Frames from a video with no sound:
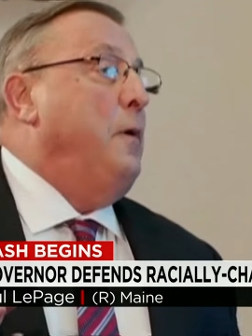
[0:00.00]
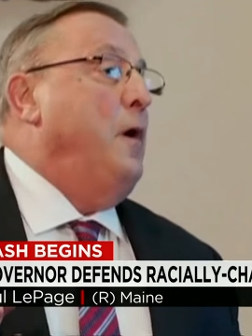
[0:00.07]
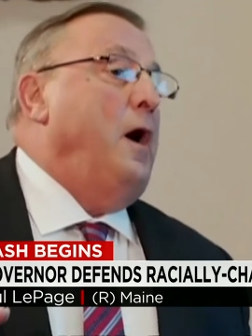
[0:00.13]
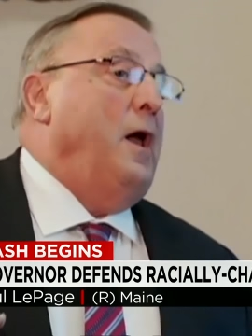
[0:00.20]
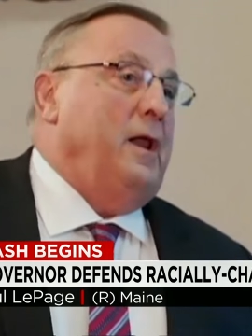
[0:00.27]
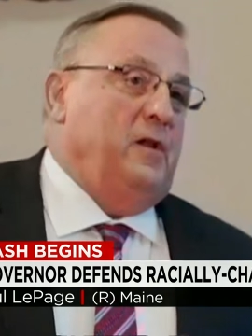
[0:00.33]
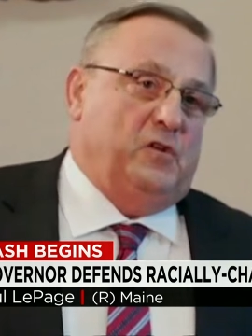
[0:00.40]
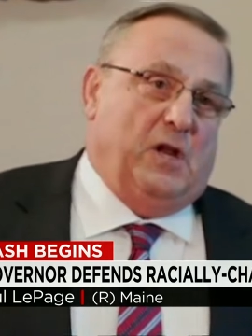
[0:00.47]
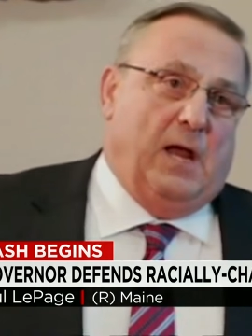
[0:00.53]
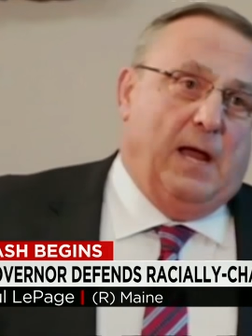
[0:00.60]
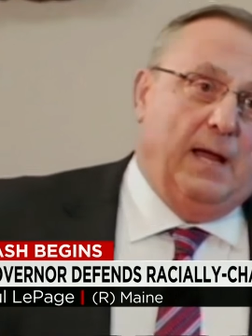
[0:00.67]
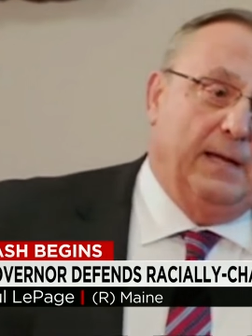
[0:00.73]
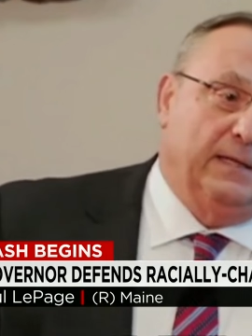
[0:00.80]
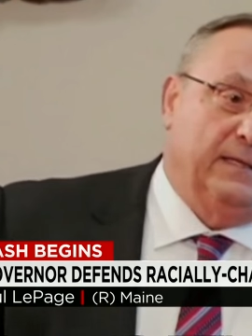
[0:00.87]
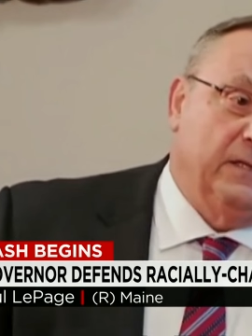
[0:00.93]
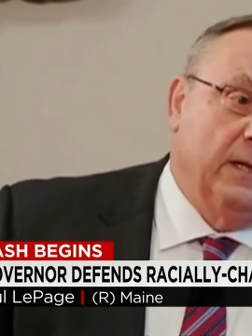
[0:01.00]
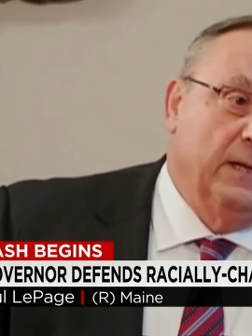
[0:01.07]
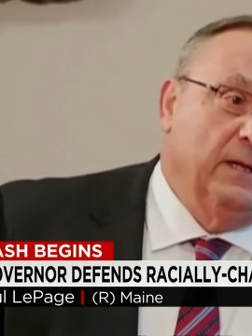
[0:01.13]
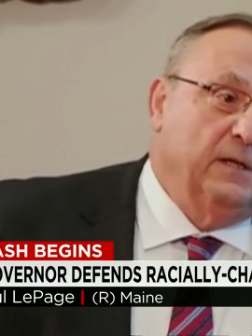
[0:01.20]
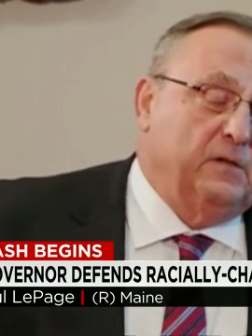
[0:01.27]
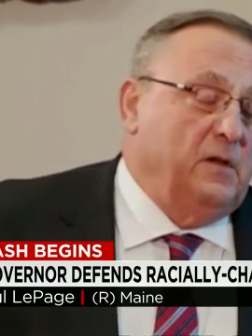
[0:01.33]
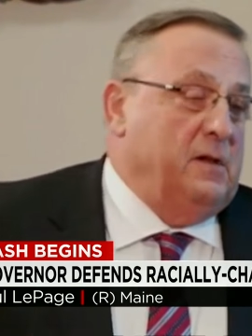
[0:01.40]
apologize
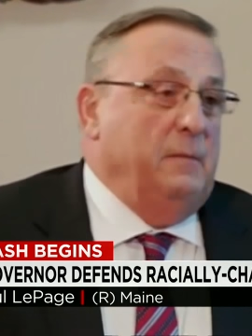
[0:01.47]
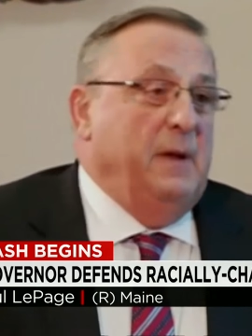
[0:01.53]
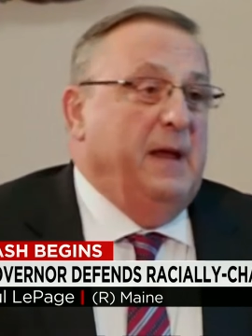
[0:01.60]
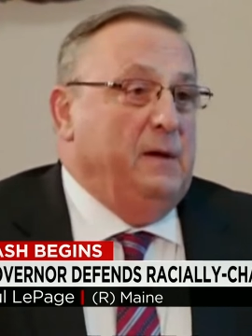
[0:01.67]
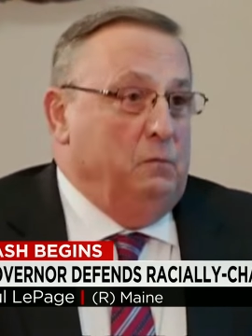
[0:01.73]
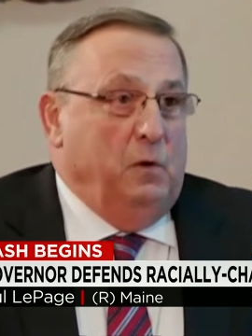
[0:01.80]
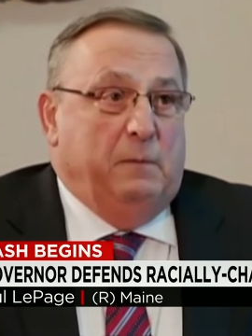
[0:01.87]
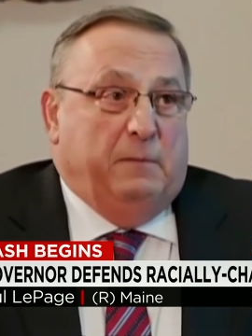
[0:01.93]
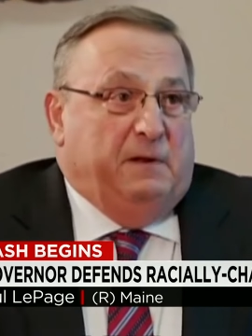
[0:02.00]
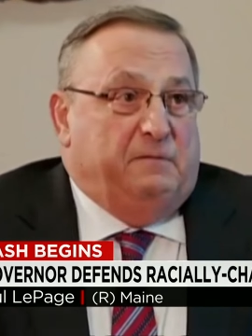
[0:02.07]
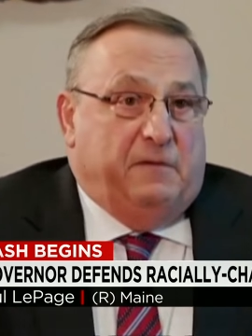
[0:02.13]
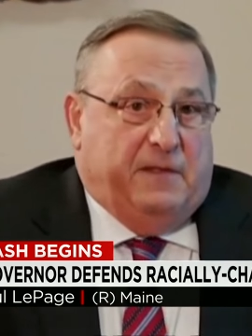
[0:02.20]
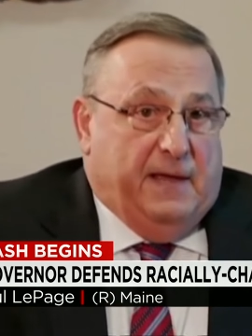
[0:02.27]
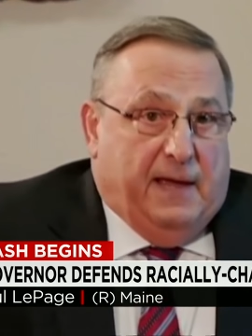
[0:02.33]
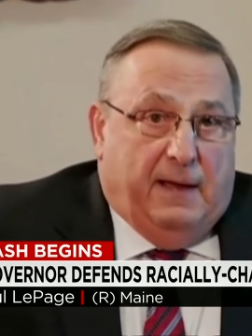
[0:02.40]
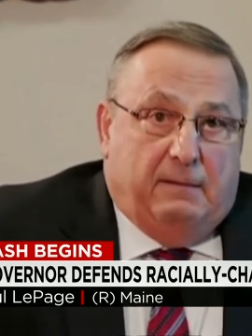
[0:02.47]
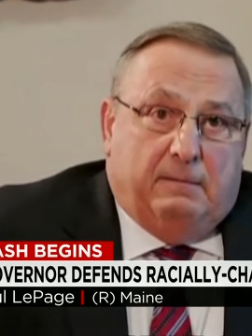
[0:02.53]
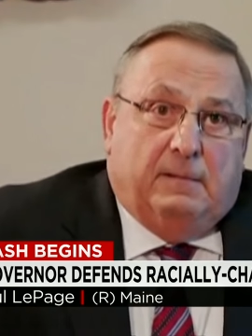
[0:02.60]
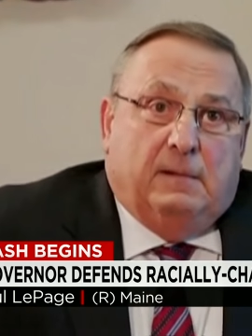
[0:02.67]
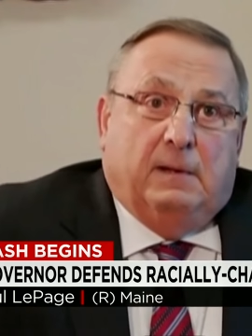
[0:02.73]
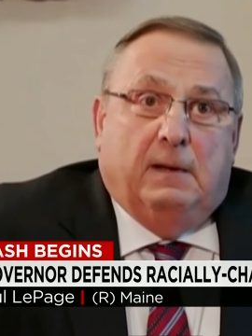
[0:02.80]
to the Maine women for that,